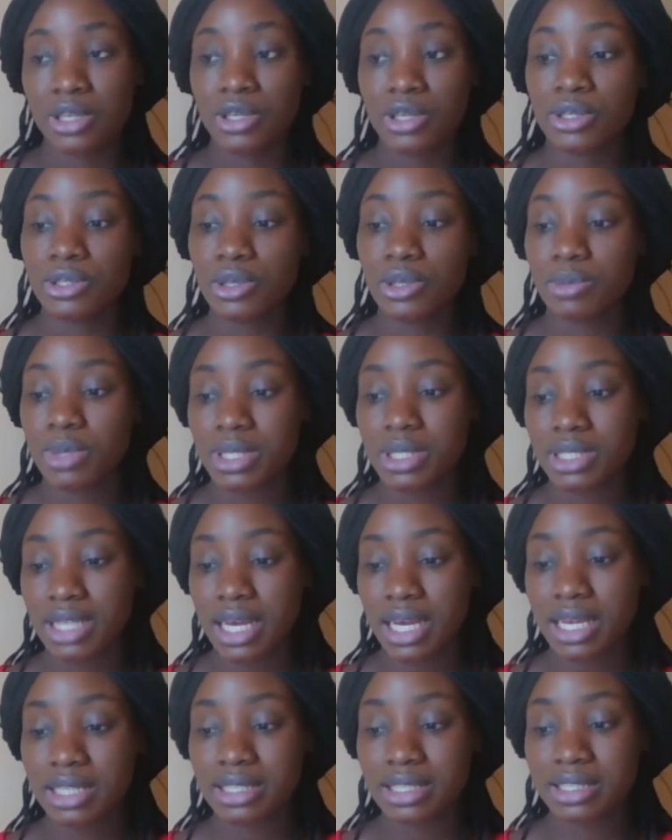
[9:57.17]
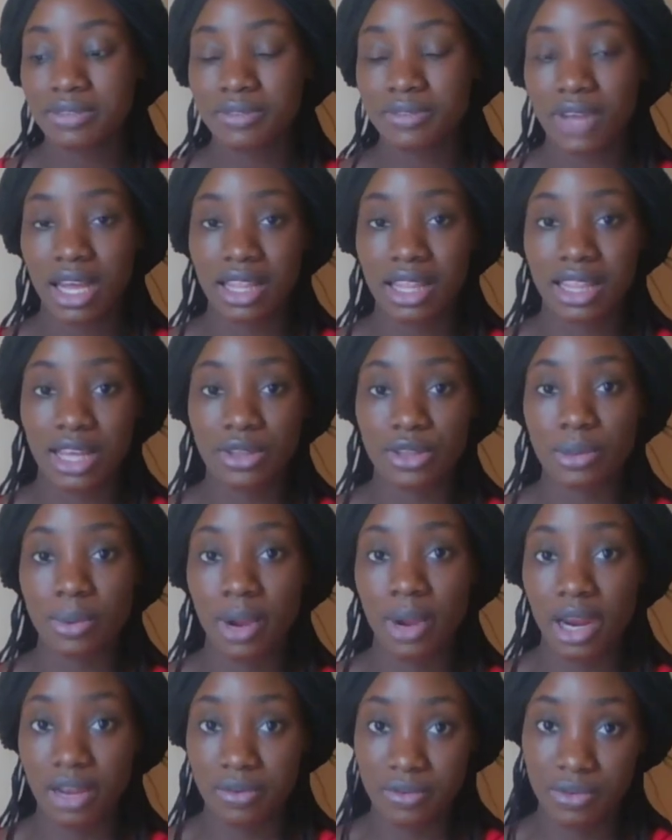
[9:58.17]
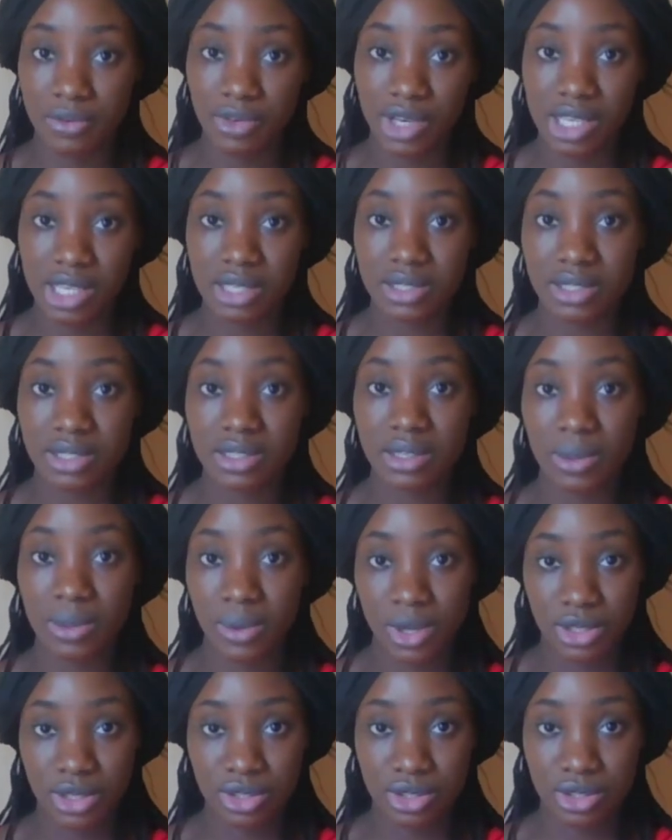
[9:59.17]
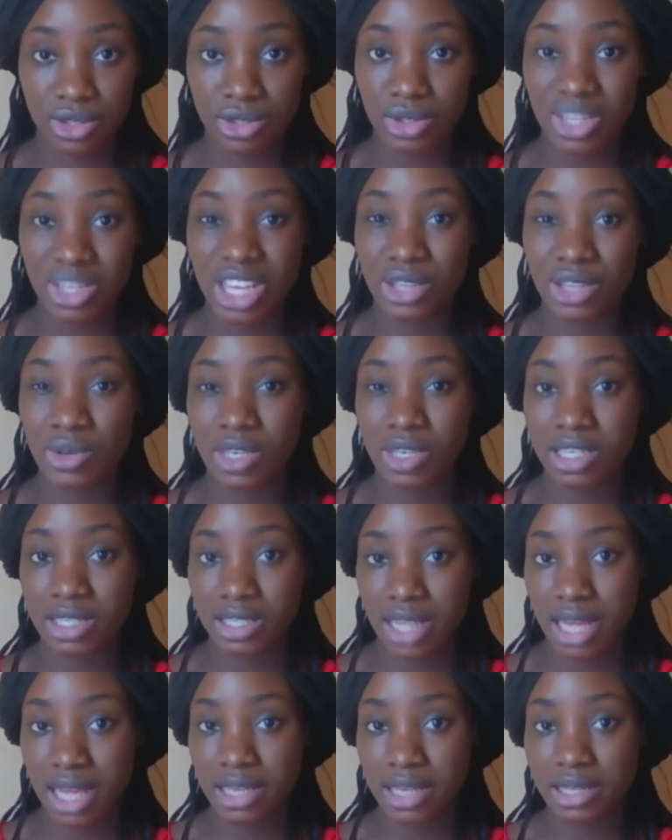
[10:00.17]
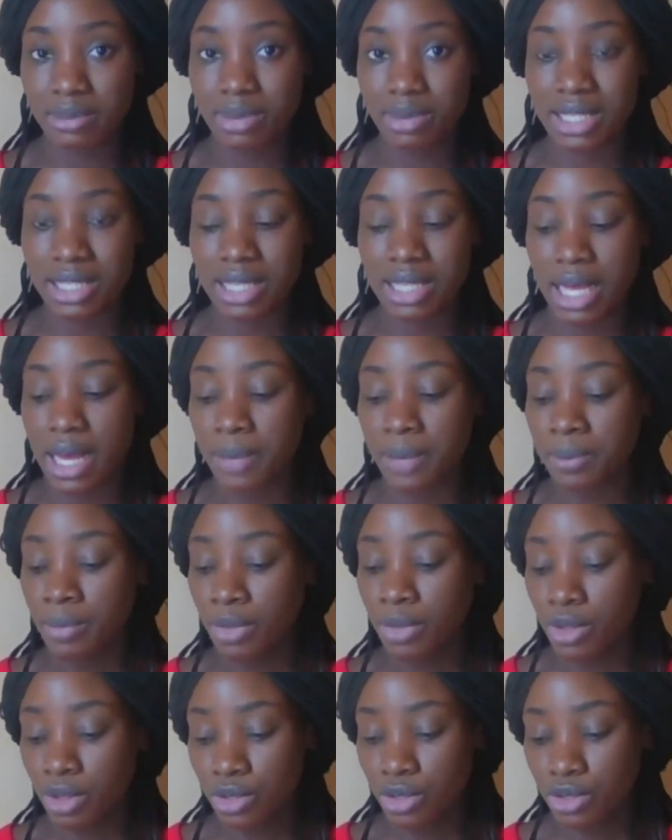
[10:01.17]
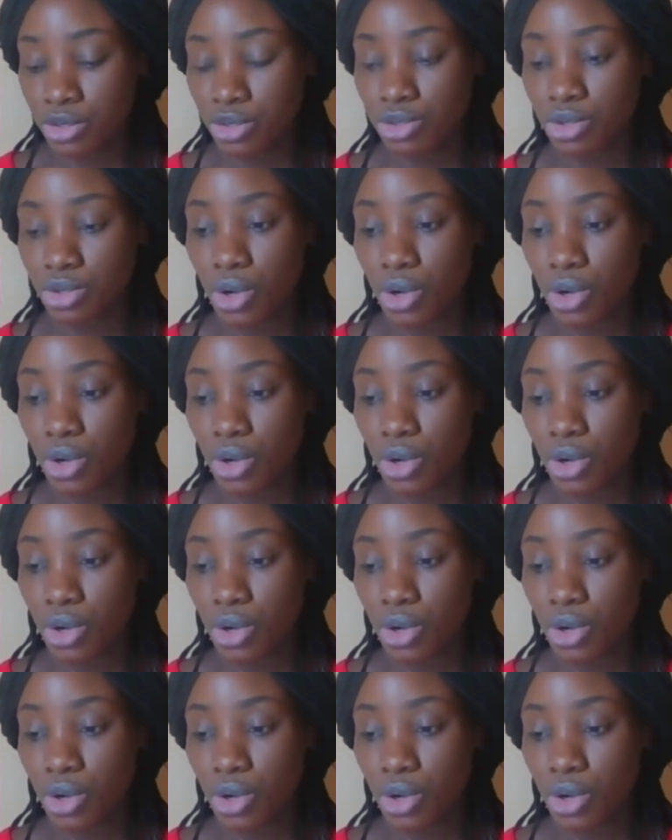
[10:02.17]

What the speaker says: So besides the fact that you paraphrase the question so that you understand it better, you should